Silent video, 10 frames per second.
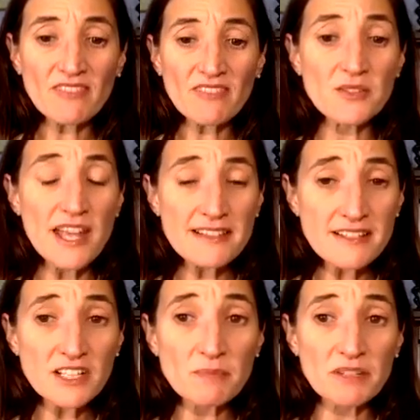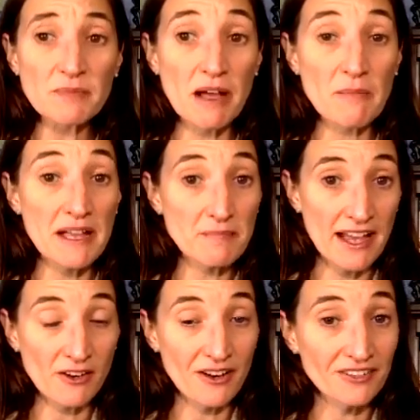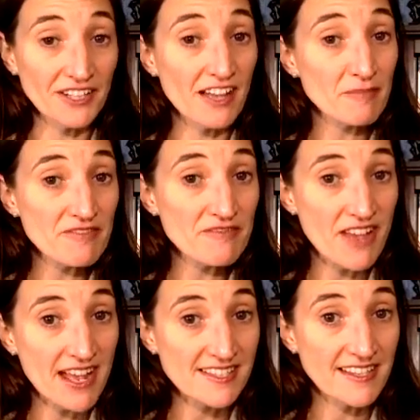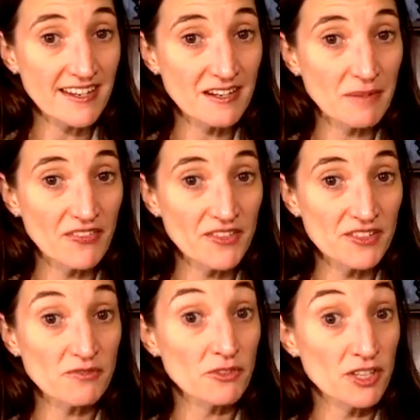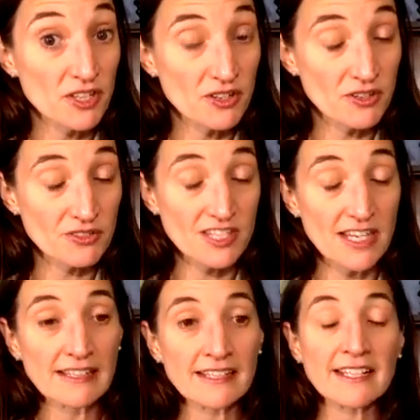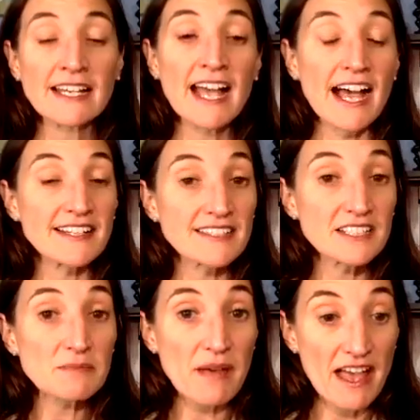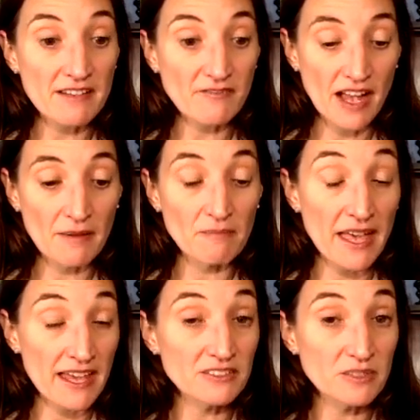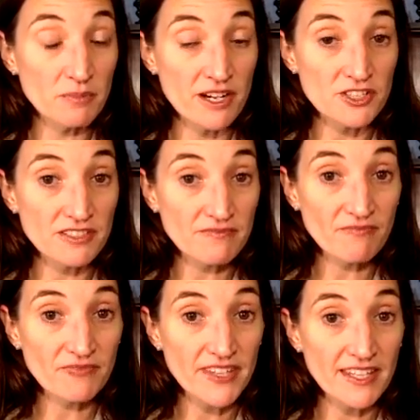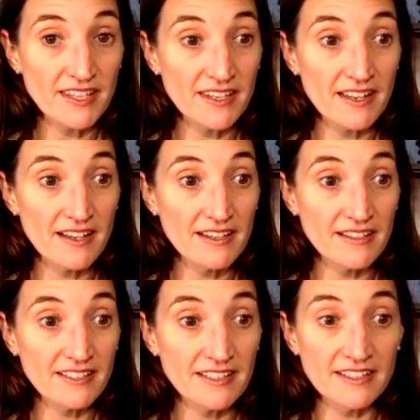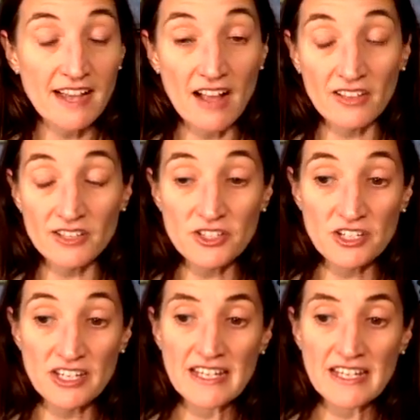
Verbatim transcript: So that's a little bit about my background. I've been fascinated about this for years. I did bat, um, battle depression in uh, in college,